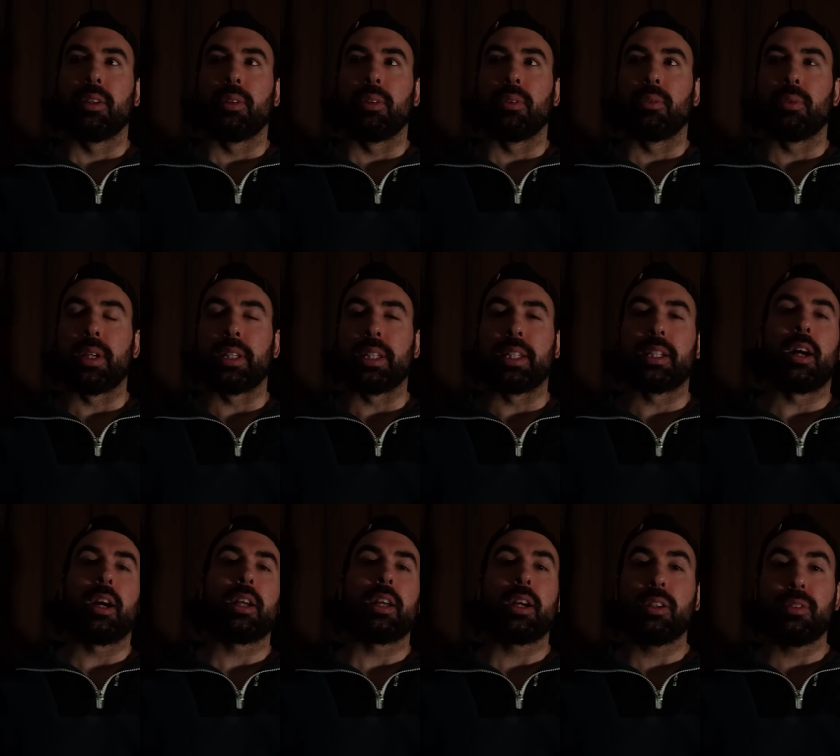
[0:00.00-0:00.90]
when he
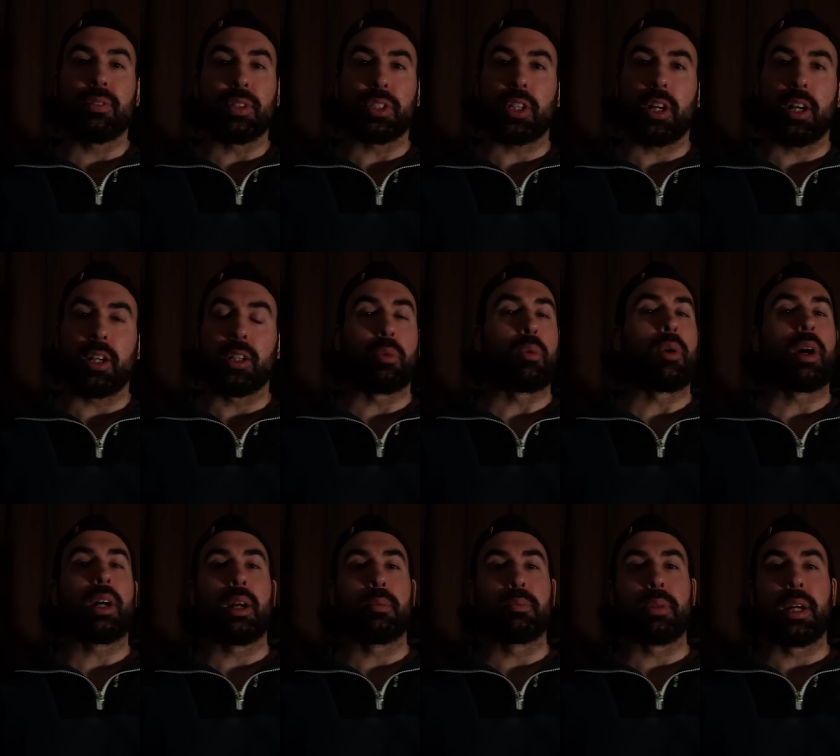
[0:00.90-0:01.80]
got out of his car to
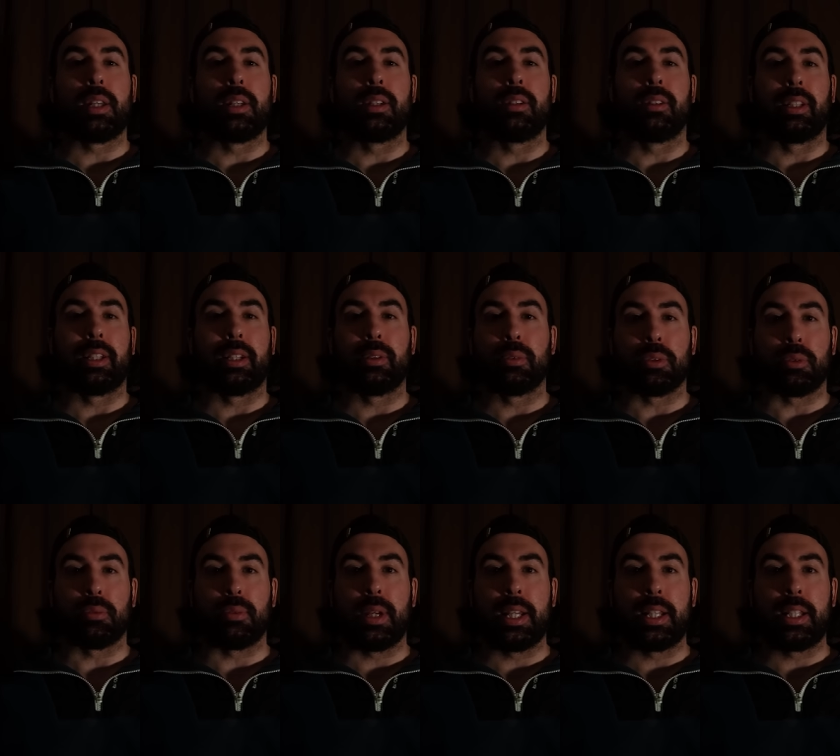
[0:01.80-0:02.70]
walk up that hill, like it was
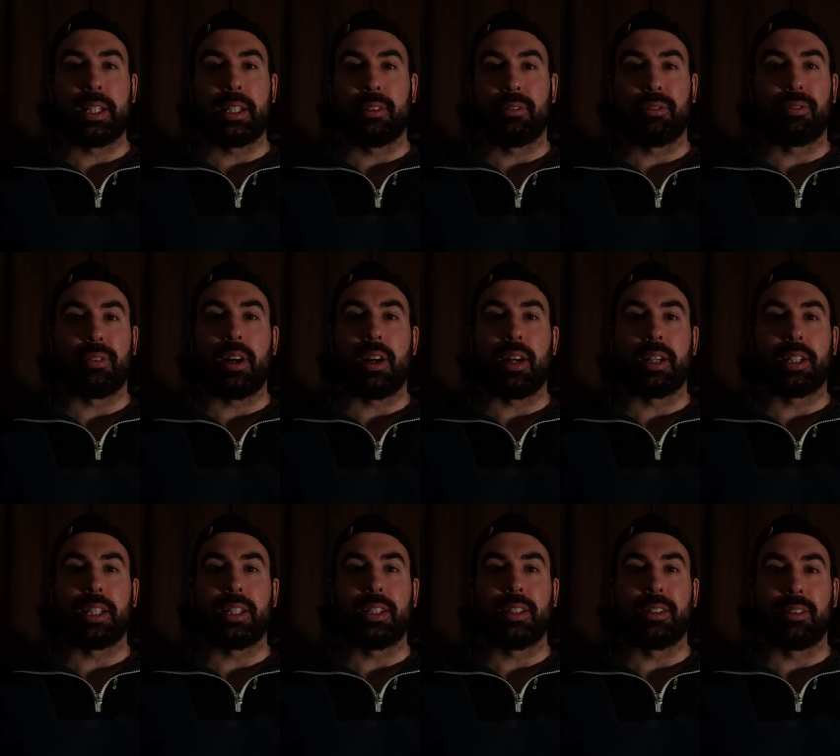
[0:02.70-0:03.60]
rainy and
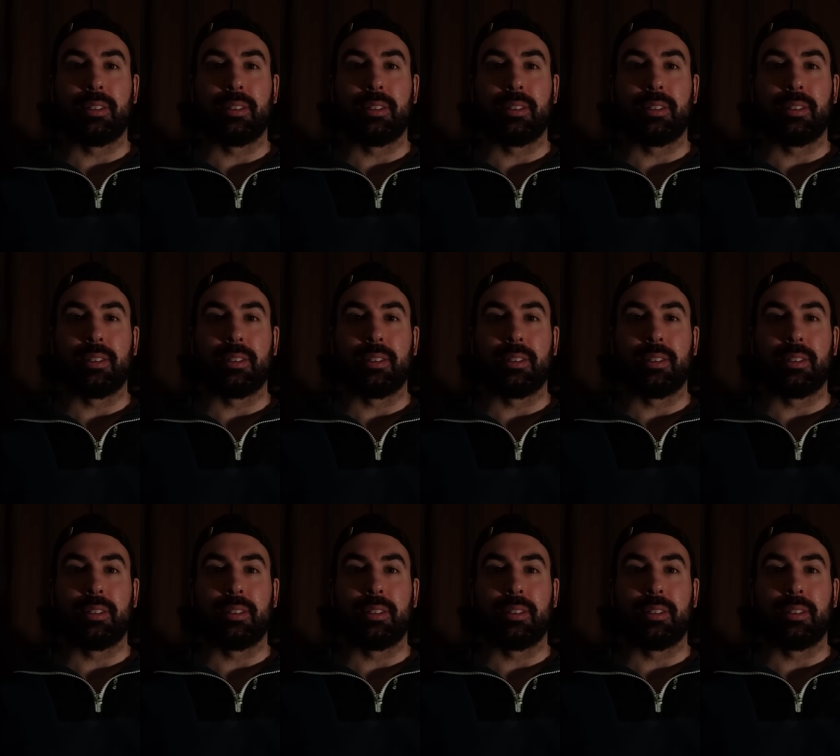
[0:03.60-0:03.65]
foggy,